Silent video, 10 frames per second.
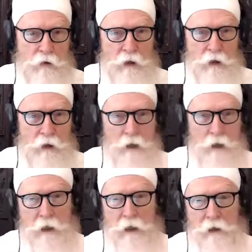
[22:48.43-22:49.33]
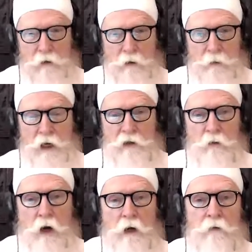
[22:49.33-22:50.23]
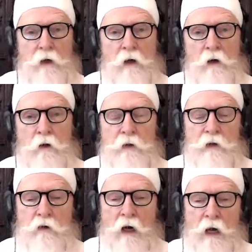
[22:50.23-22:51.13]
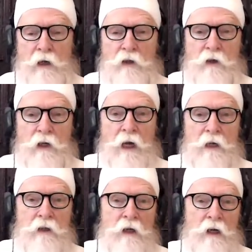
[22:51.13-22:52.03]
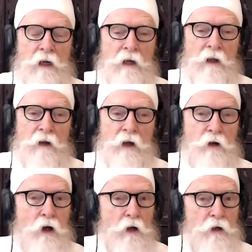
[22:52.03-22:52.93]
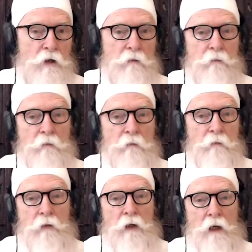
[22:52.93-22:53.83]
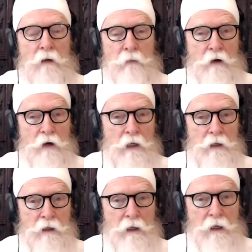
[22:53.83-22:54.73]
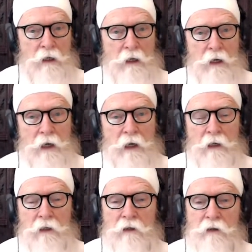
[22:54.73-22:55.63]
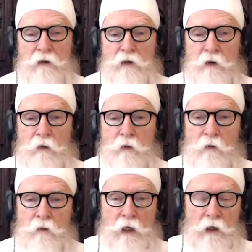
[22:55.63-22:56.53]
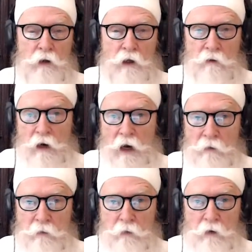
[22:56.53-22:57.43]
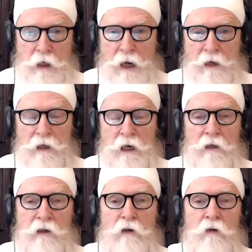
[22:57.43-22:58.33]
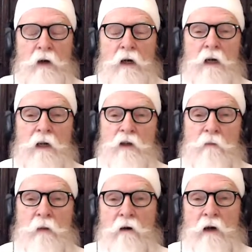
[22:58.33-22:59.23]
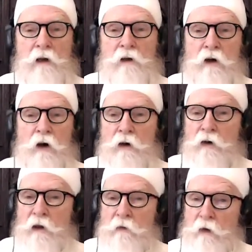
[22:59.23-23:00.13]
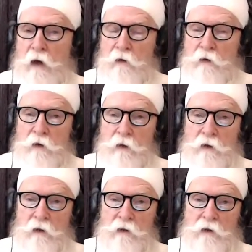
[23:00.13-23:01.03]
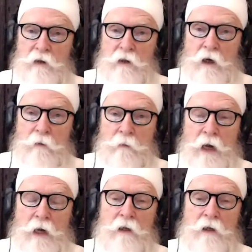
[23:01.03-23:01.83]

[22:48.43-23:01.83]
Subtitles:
Guru Amar Das's wife, who was trying to get their daughter married. And so in looking around for a candidate to marry their daughter, they found this young man.